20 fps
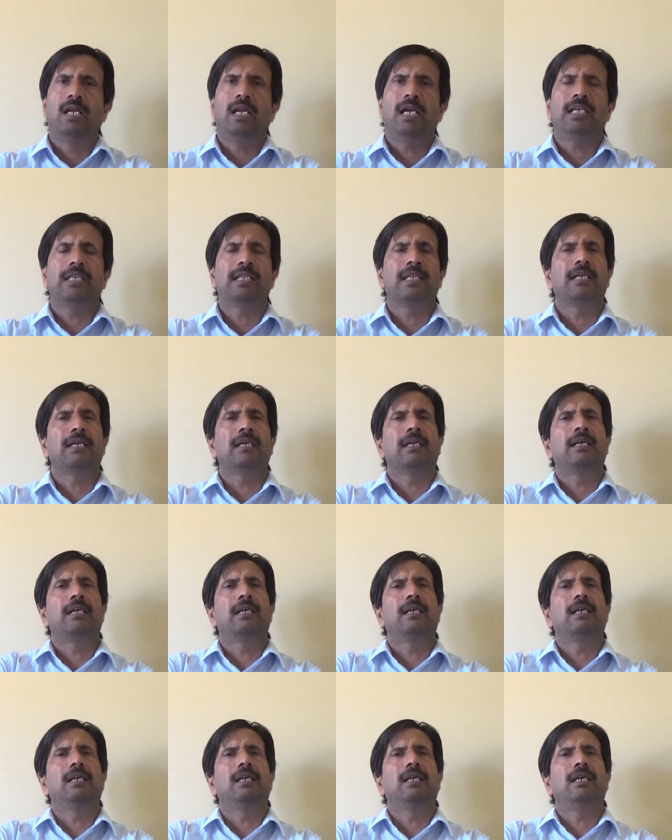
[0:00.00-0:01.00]
and the,
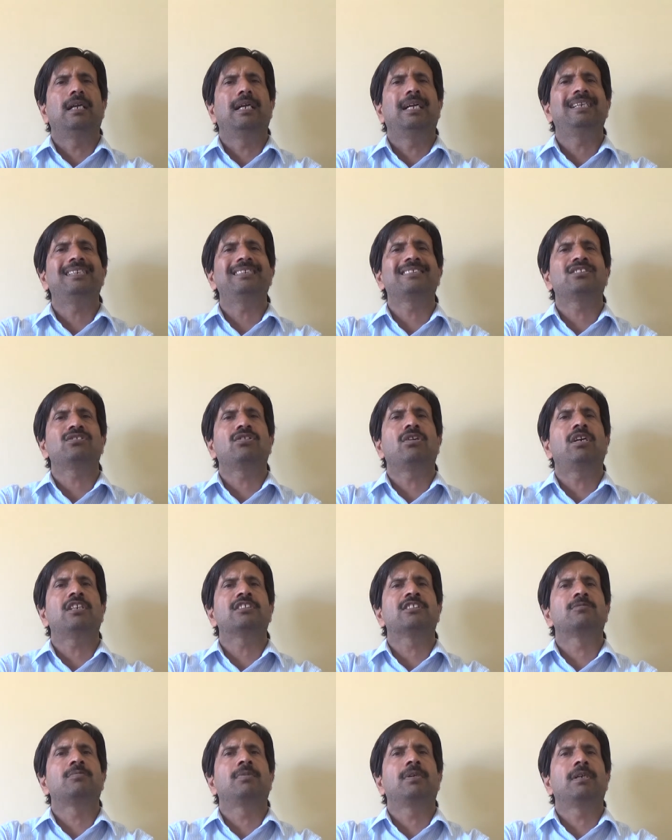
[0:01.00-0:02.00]
it is
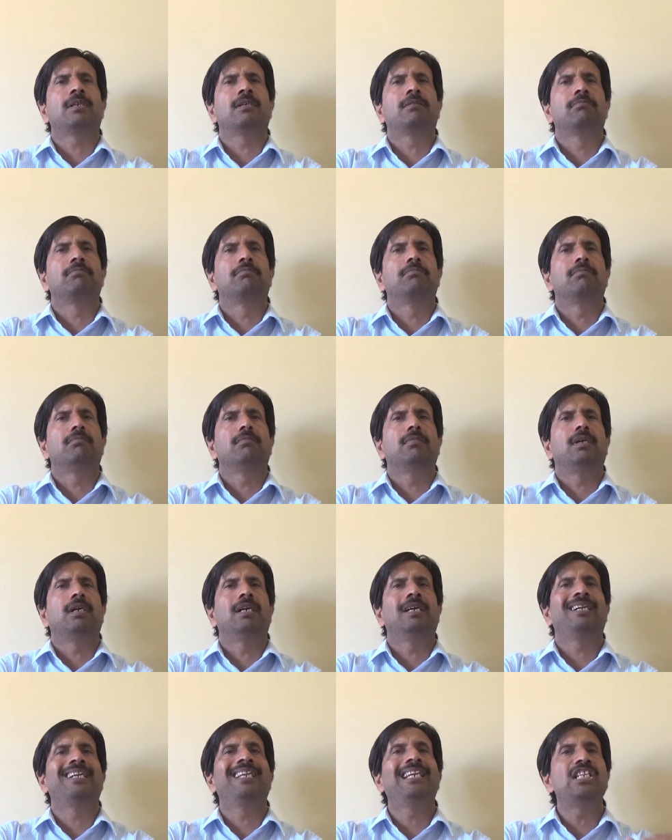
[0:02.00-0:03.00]
caused by
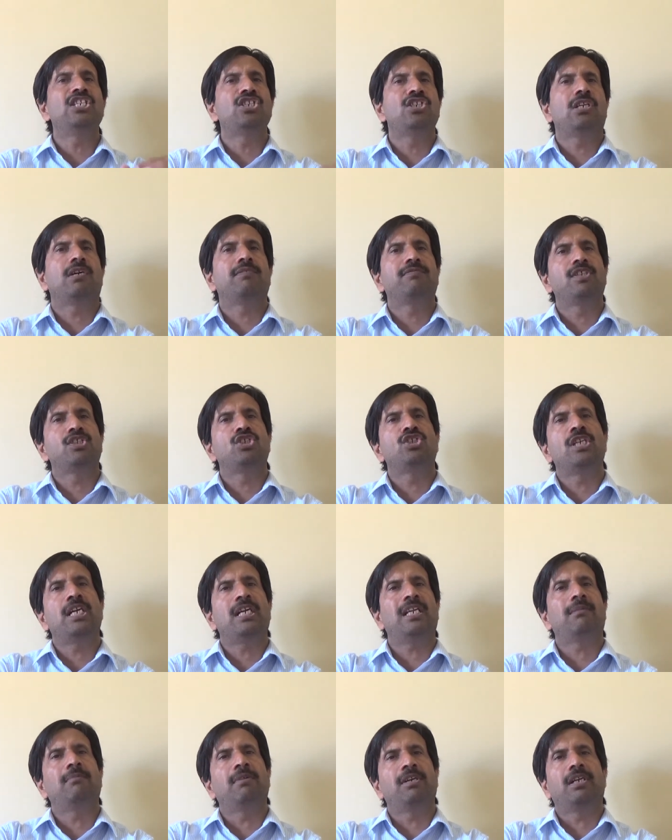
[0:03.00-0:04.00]
deletion of the
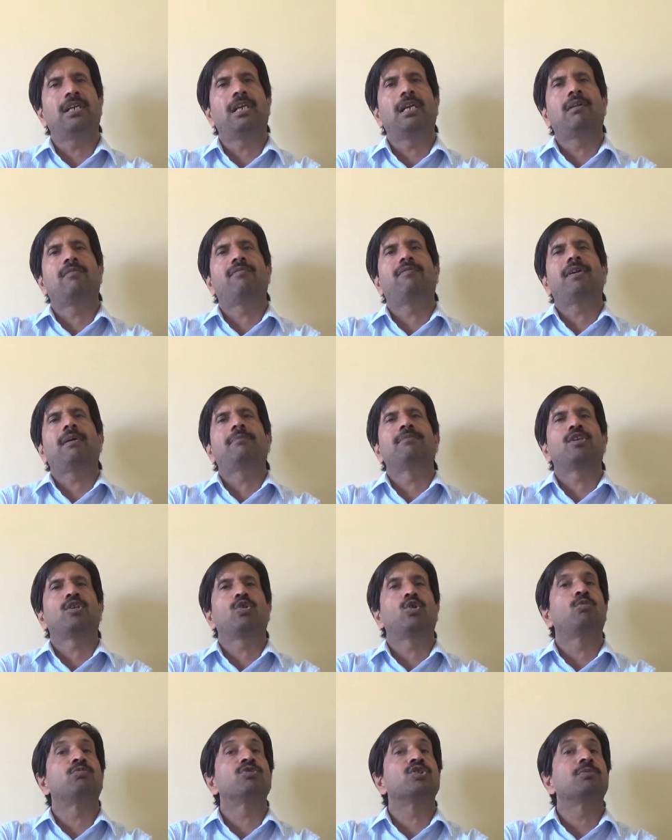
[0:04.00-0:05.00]
genetic material from the
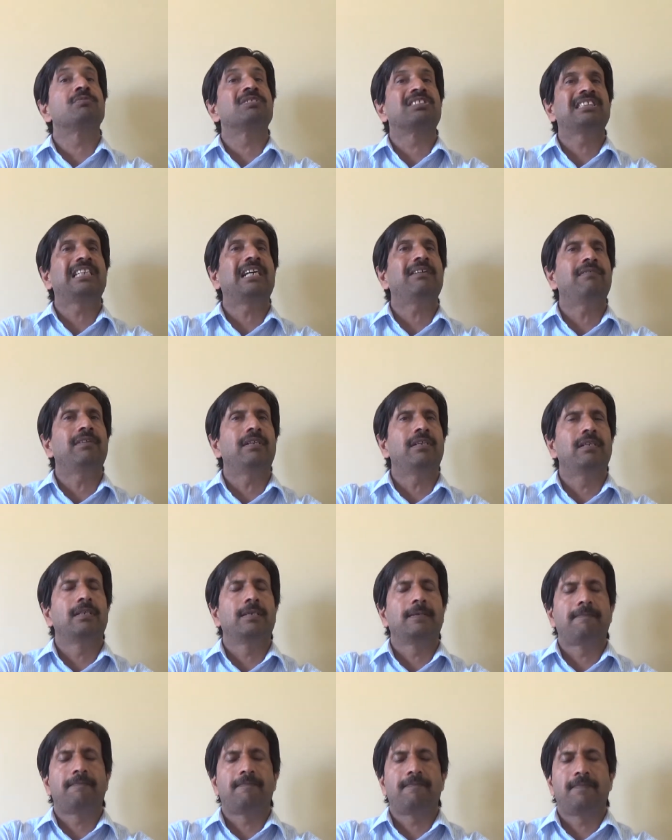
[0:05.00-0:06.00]
chromosome 7.
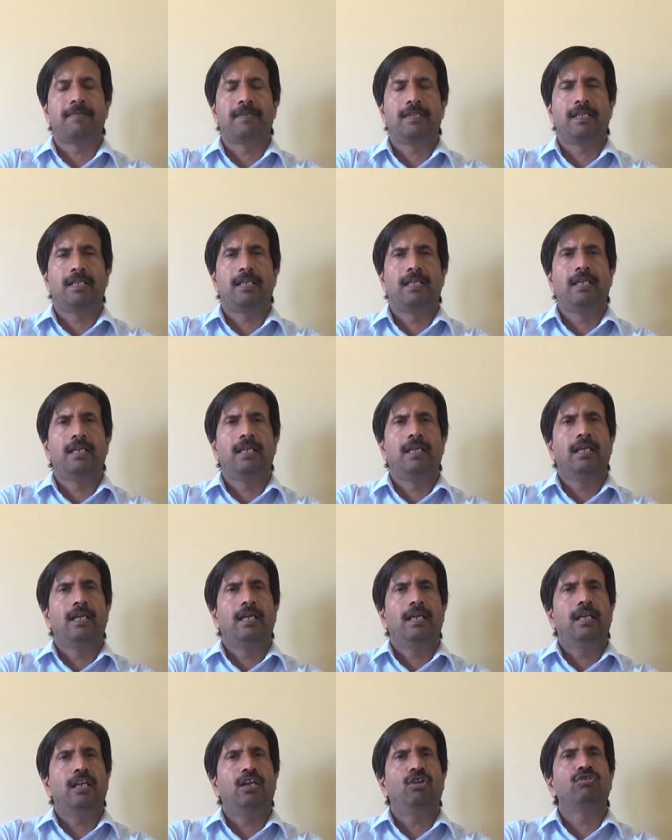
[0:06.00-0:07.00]

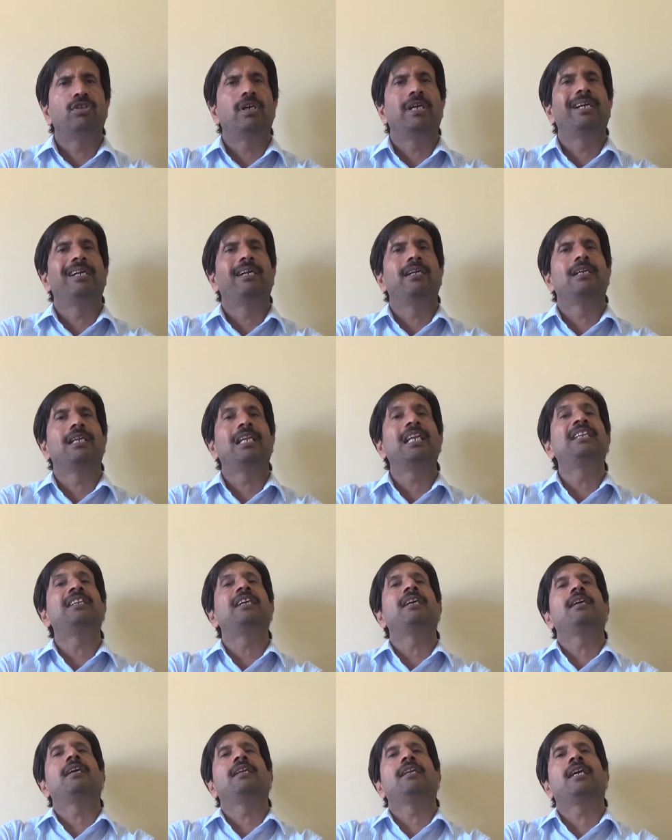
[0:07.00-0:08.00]
Now the
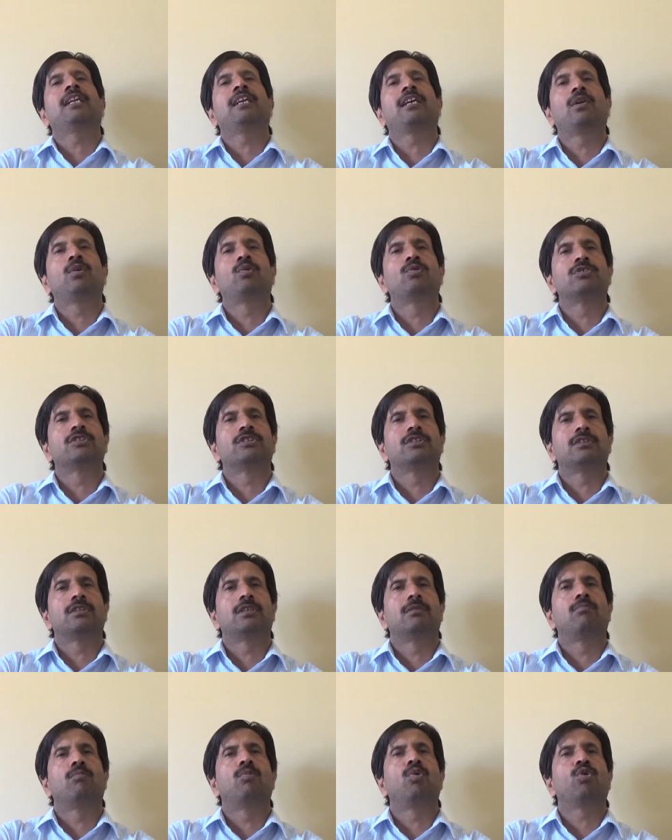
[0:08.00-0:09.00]
deleted area includes
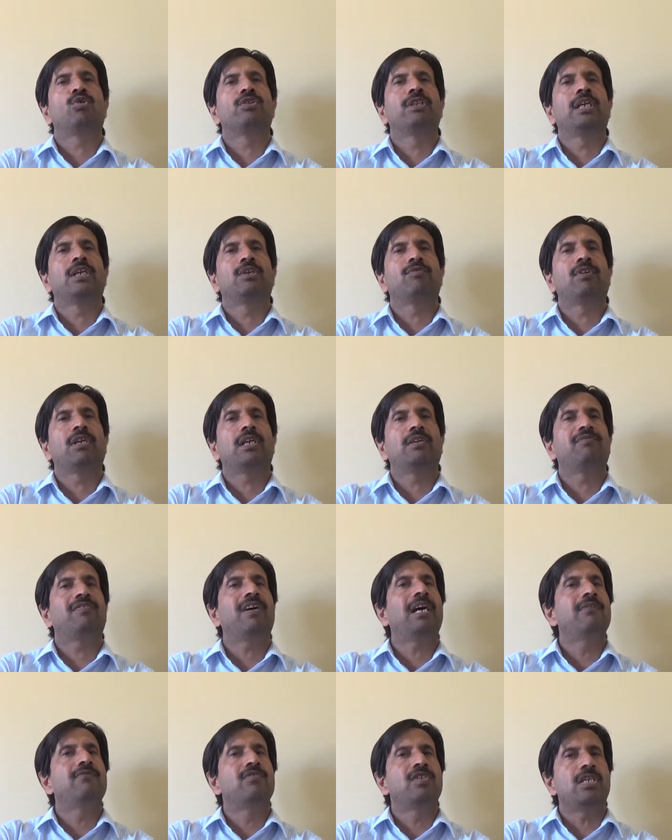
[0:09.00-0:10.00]
uh, more than
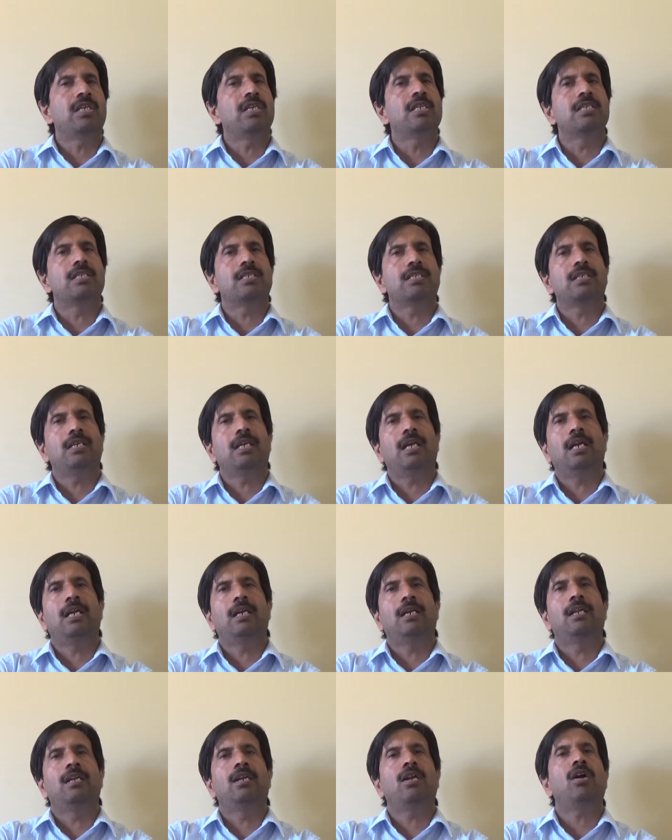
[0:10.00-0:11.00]
25 genes
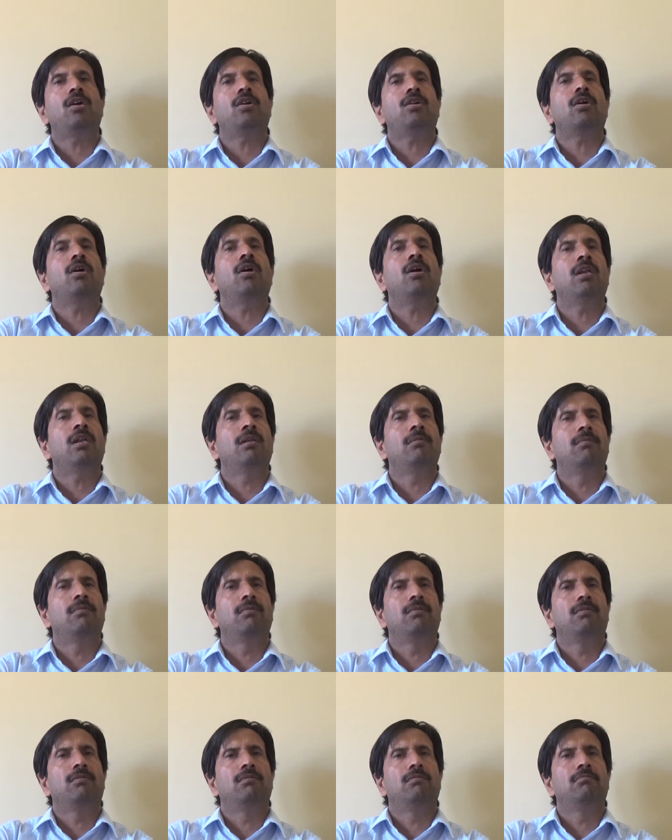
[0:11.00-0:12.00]
and not all
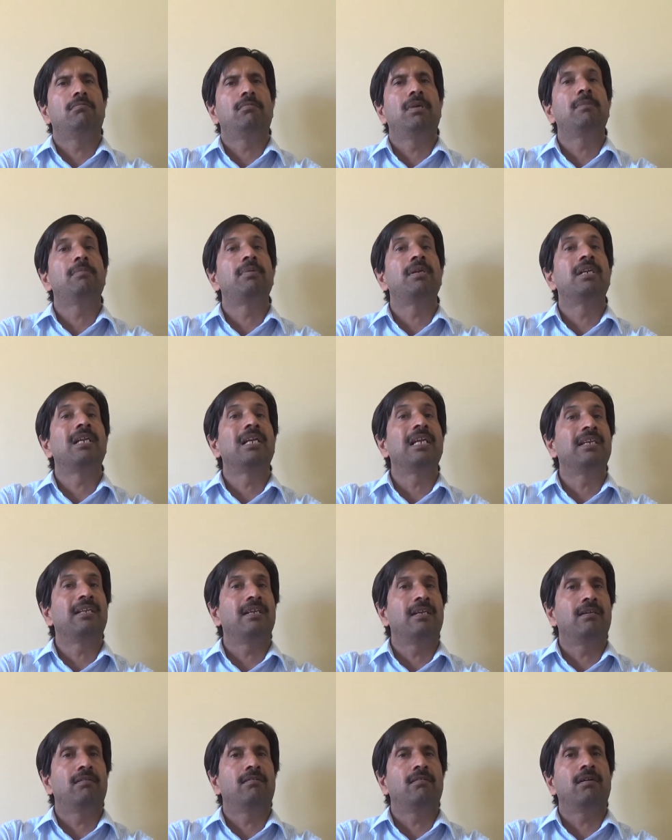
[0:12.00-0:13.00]
may be
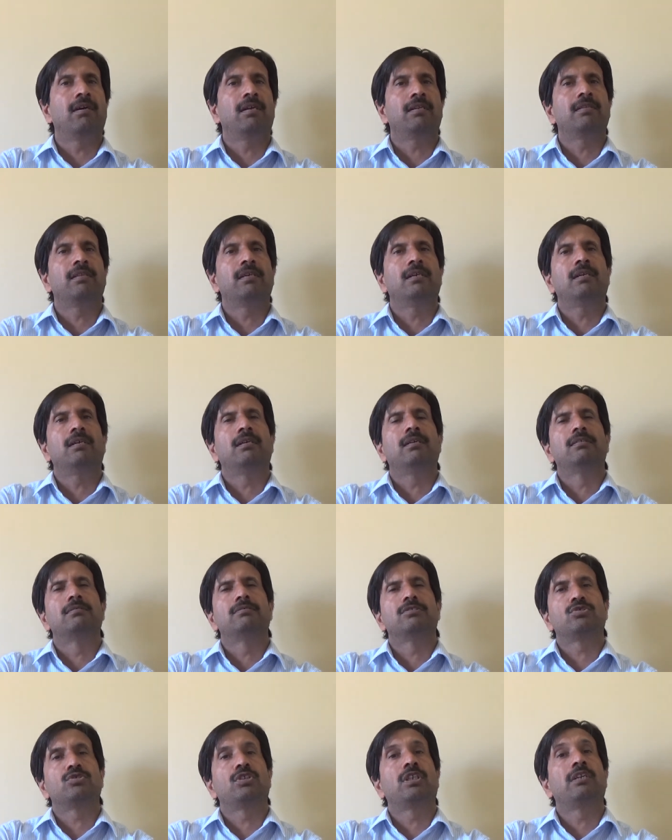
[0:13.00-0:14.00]
deleted or the,
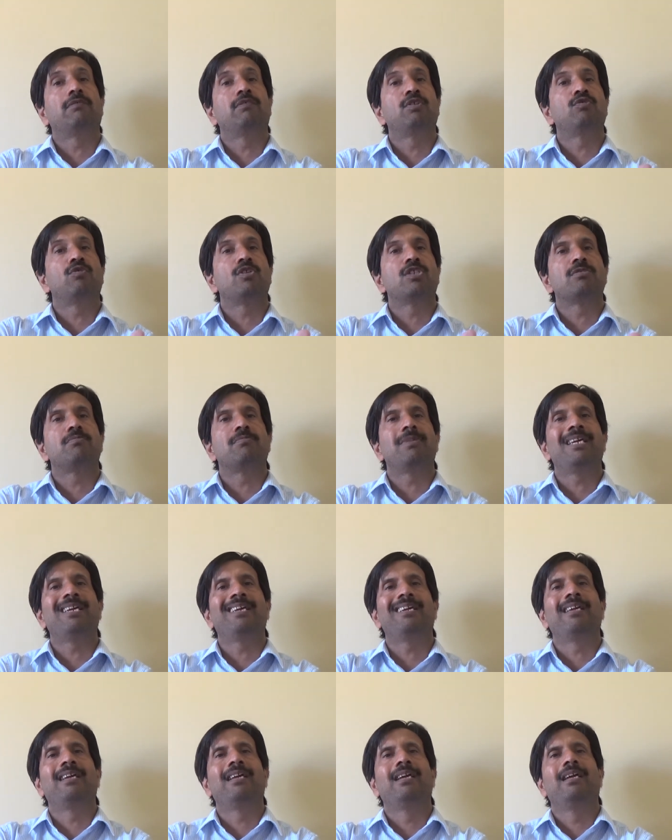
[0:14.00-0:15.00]
so the individuals
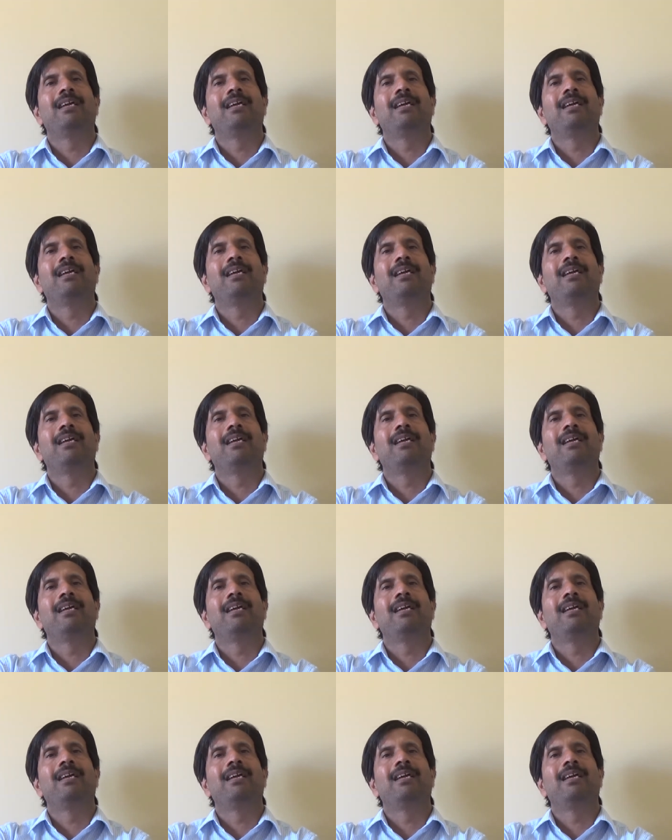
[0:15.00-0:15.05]
may